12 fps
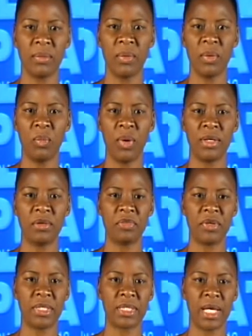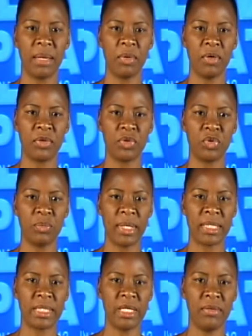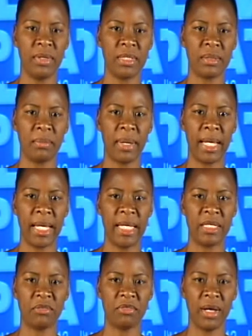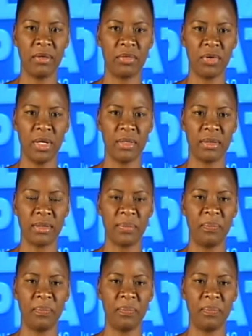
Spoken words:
won the first game of the two-match series by 85 runs.